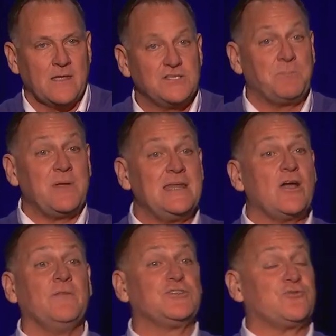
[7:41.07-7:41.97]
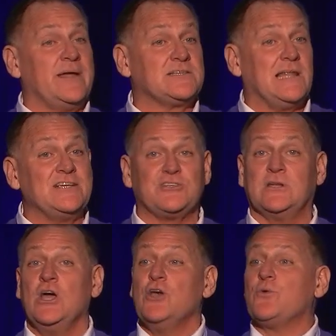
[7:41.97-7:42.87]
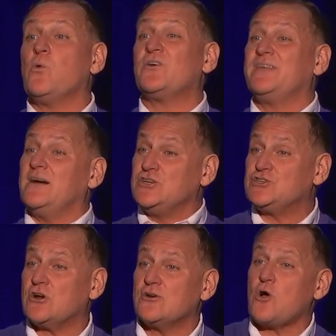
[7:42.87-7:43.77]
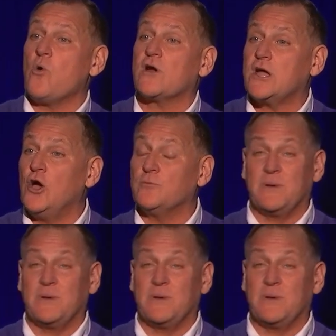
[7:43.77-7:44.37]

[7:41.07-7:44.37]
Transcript: Depending on the translation, the word there is shirt or coat.